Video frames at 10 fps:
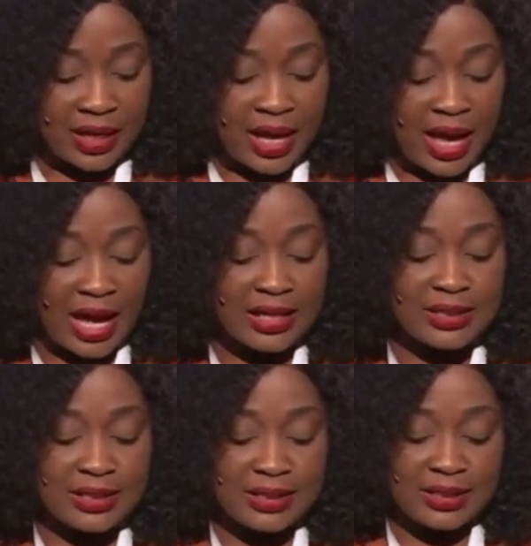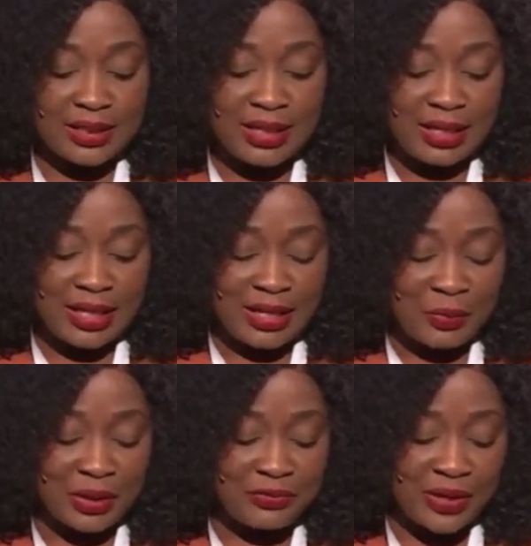And
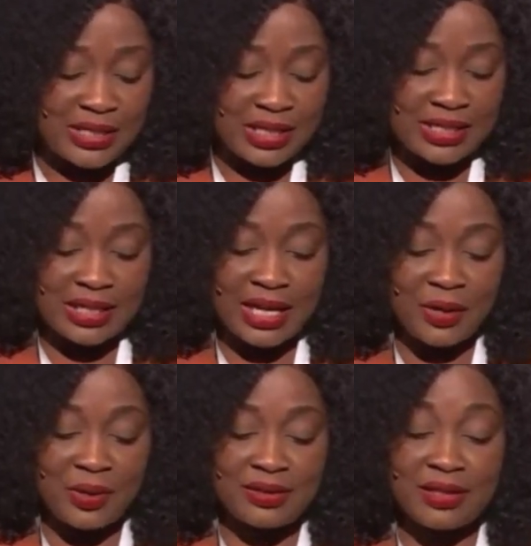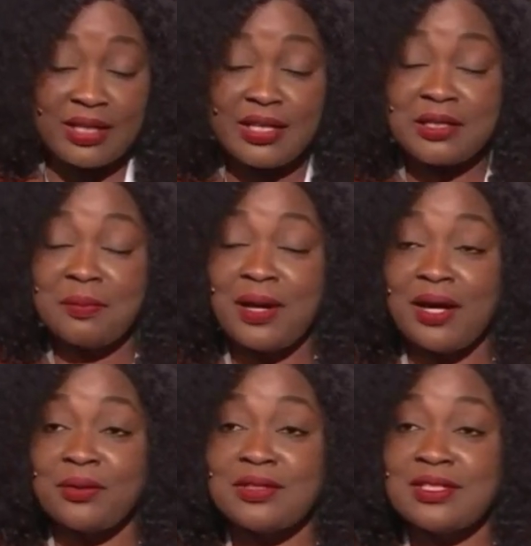when Frances and I were thinking
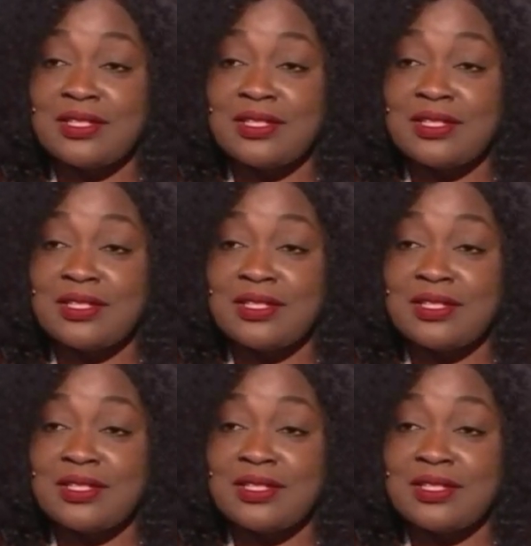about